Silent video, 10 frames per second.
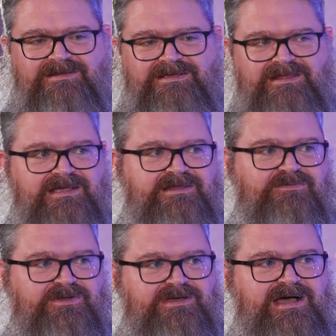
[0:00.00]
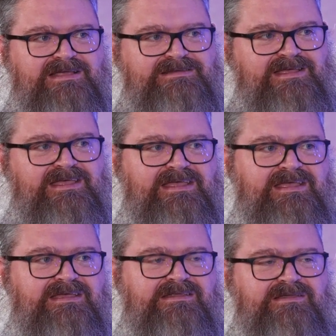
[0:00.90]
connected with IT
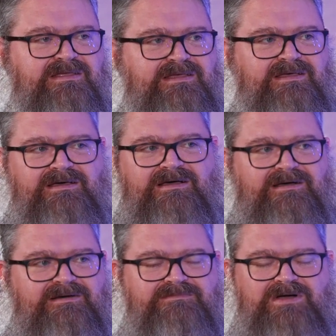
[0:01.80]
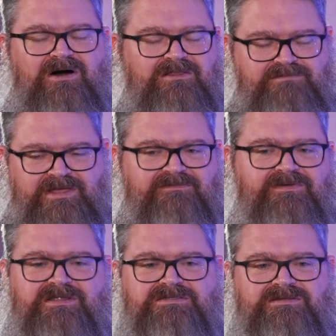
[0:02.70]
and all the
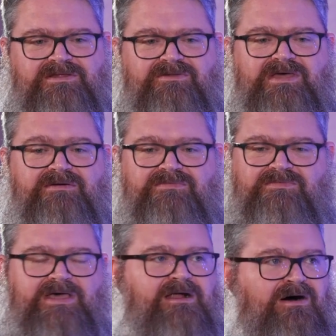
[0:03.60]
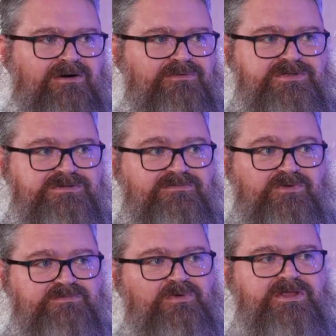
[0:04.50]
benefits. That all
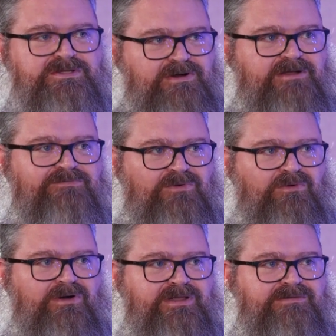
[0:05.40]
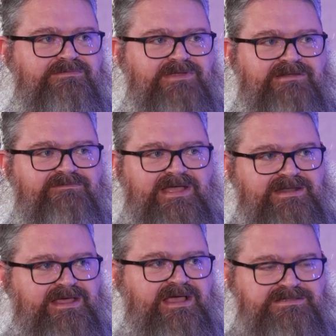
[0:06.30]
was pretty straightforward and
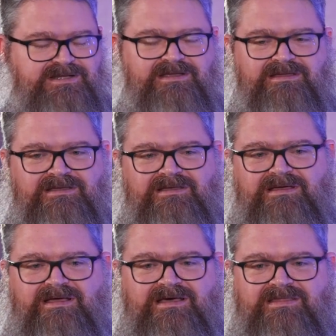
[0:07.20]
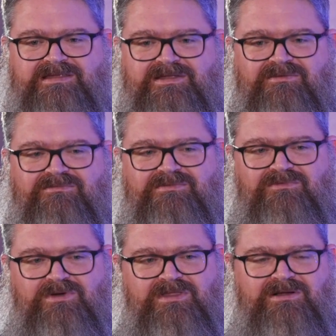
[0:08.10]
fantastic. They did a
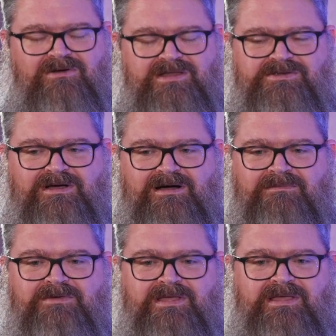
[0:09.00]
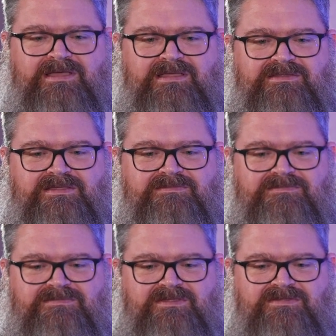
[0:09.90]
really great job. The
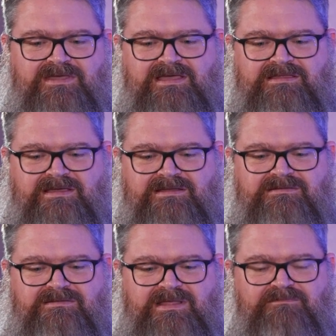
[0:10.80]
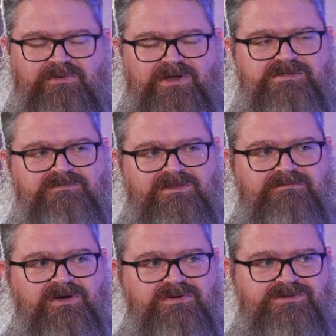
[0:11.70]
thing that impressed me the
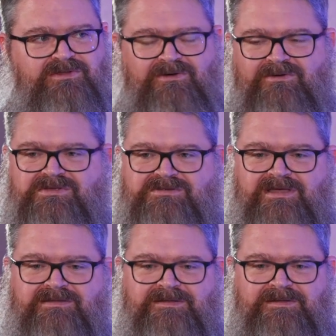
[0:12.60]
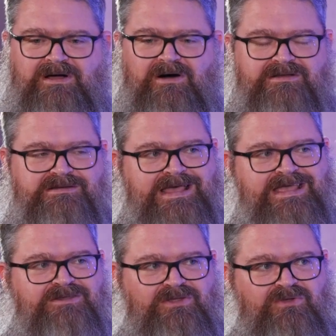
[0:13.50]
most, though, is that on
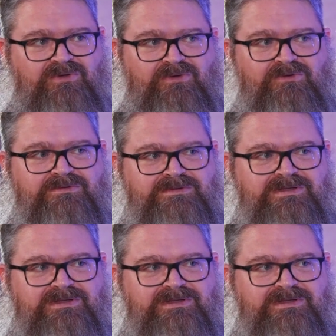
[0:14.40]
day 2,